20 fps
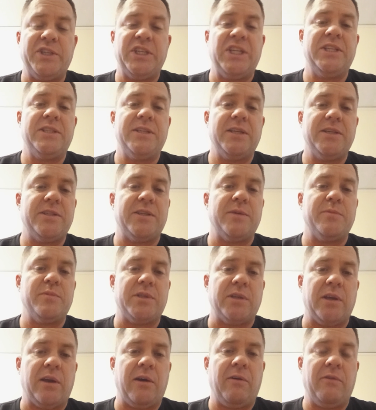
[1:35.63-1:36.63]
Jesus
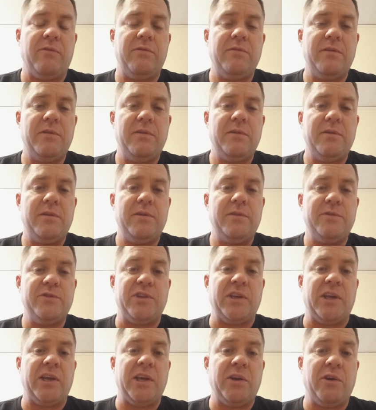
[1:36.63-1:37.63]
Himself
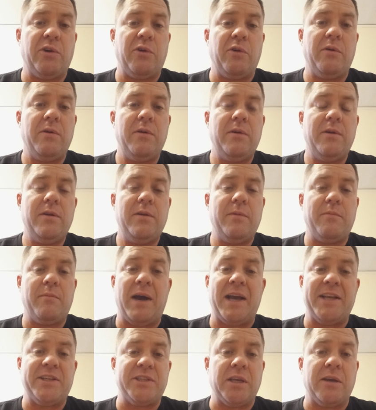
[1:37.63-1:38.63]
to heal
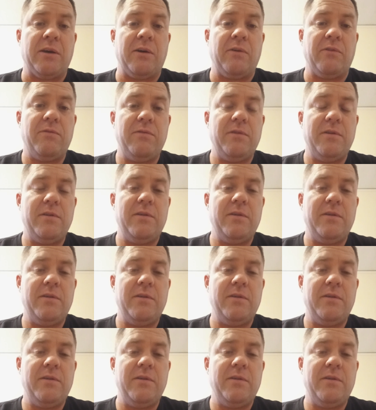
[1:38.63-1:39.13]
myself,